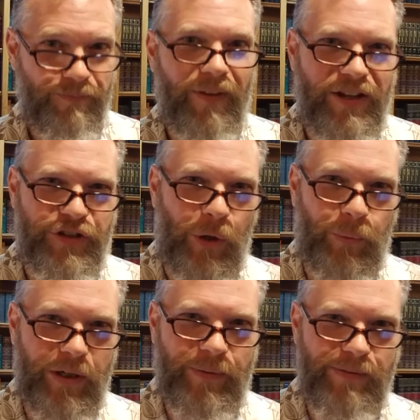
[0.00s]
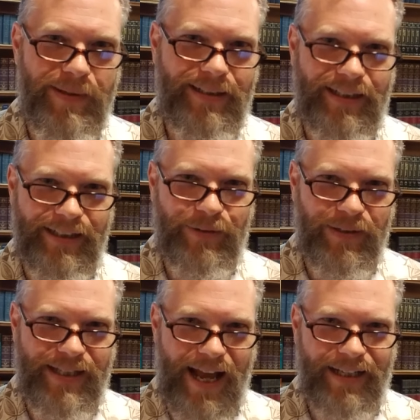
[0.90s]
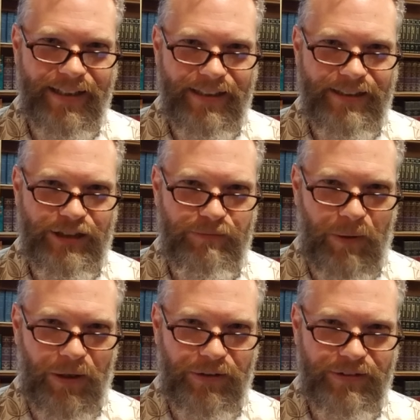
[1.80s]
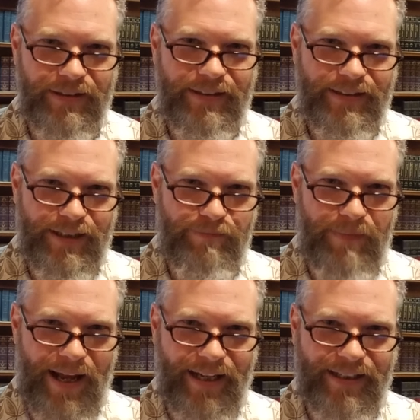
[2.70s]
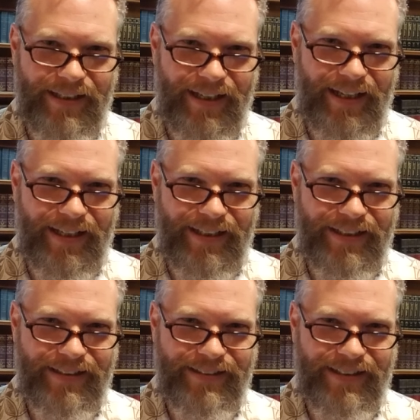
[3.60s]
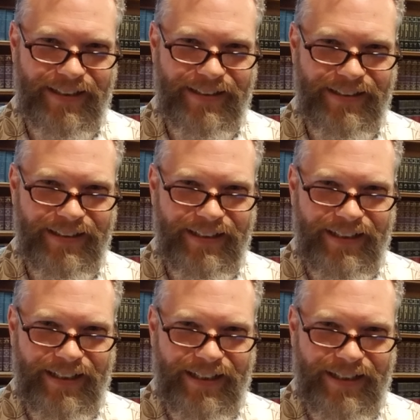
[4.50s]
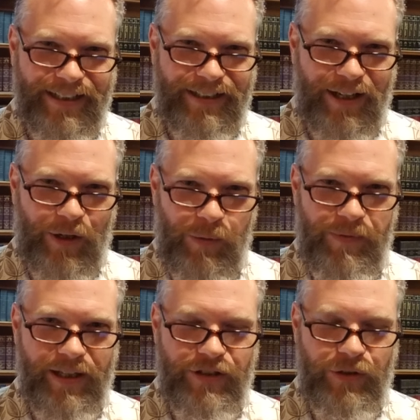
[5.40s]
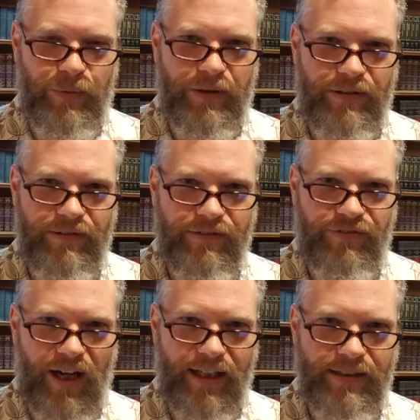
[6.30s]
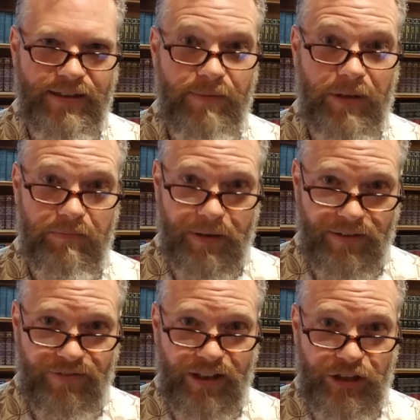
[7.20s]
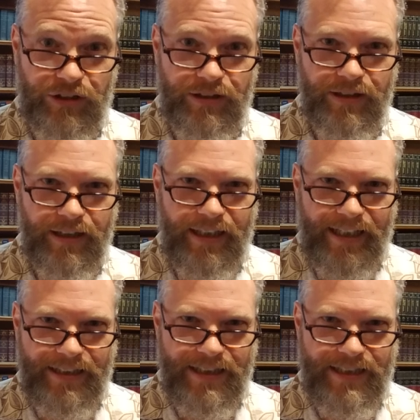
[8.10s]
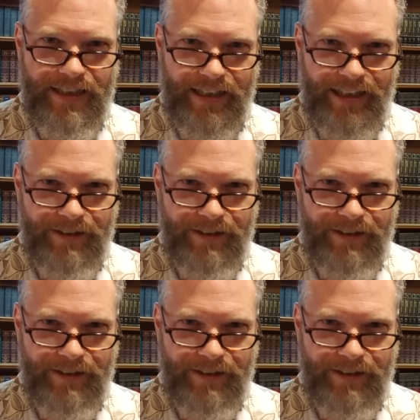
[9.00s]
And so we will be dealing with that tomorrow. Come back and I hope that you will find something beneficial in the study.